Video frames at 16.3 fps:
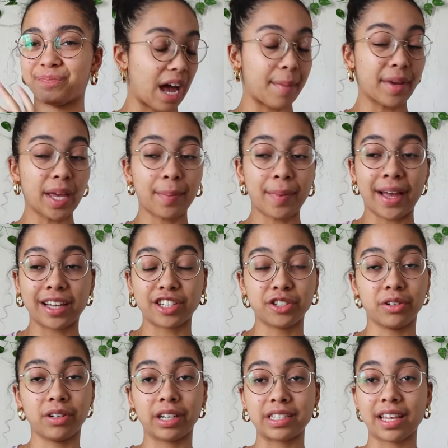I'm gonna get back
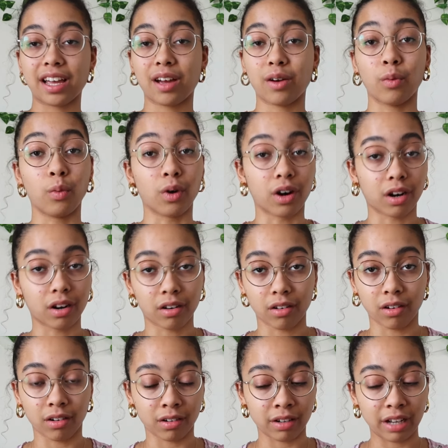to it because I got work,
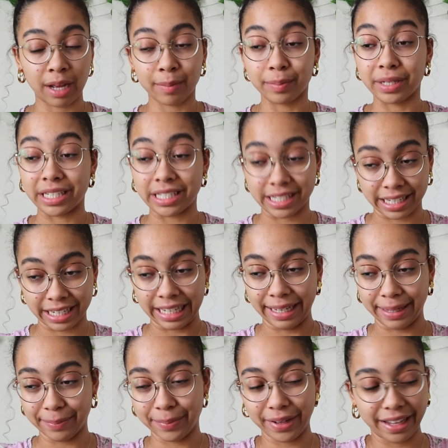girl. I'm
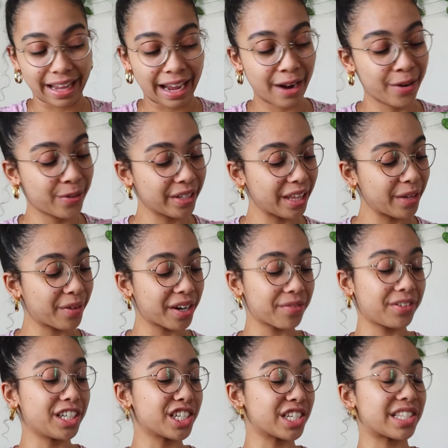busy, but I really want to
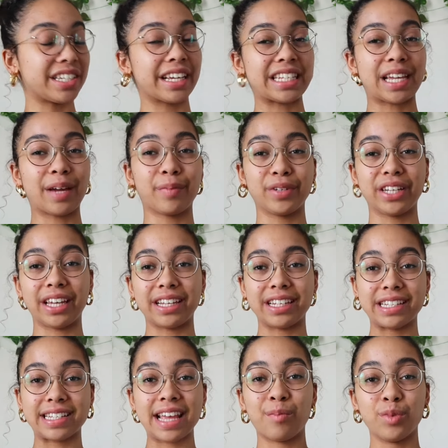finish this the next couple
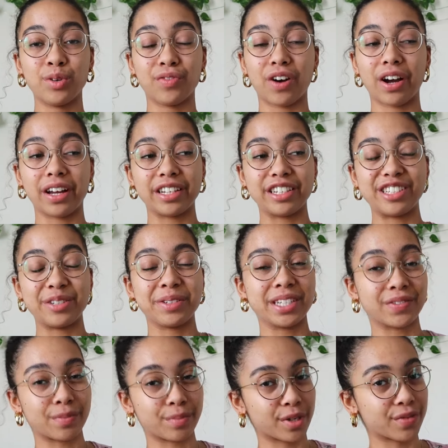days and move on to a
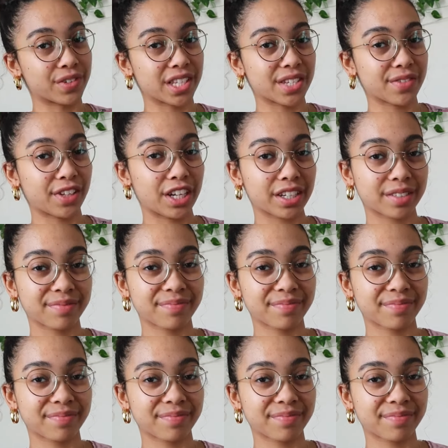different book for this vlog.